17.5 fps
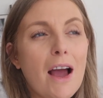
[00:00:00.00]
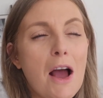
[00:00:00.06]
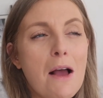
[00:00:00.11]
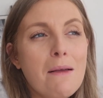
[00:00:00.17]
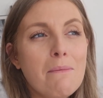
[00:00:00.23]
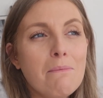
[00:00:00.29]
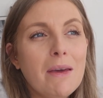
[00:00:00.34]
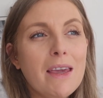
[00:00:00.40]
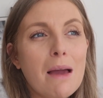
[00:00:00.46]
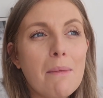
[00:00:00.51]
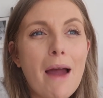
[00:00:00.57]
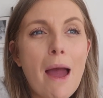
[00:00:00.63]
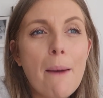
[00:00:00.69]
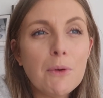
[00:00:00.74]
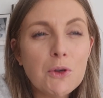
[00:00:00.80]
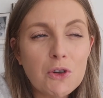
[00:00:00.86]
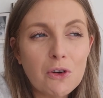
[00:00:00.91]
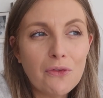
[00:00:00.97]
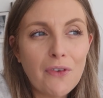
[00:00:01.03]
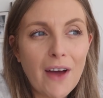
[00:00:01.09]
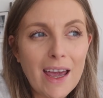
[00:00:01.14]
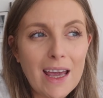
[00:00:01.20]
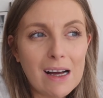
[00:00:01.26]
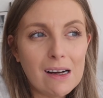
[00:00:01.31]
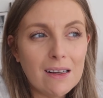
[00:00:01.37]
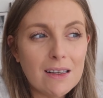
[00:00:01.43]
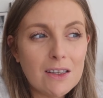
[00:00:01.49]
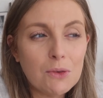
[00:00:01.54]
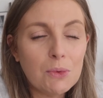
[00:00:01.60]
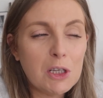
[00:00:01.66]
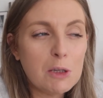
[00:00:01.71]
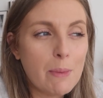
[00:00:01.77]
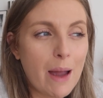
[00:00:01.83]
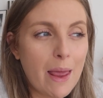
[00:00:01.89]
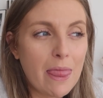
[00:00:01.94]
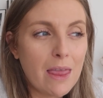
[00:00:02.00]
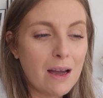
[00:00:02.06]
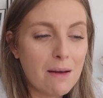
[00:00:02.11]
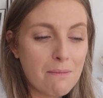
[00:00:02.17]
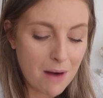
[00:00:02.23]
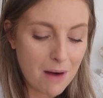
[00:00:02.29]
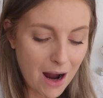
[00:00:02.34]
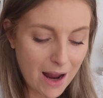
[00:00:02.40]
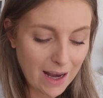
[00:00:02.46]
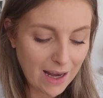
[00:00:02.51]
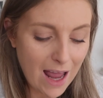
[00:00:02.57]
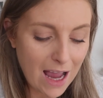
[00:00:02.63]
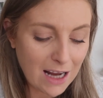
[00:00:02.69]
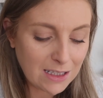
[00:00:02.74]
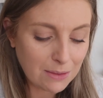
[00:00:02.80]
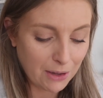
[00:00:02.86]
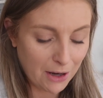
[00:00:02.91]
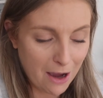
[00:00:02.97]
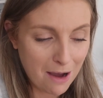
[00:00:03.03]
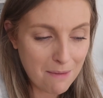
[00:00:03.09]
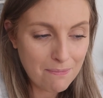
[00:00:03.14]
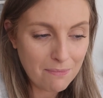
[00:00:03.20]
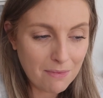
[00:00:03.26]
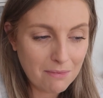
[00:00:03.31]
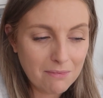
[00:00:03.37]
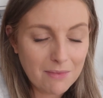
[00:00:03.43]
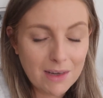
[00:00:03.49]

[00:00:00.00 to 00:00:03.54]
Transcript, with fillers: Um, but yeah, my epidural failed, which meant my legs were numb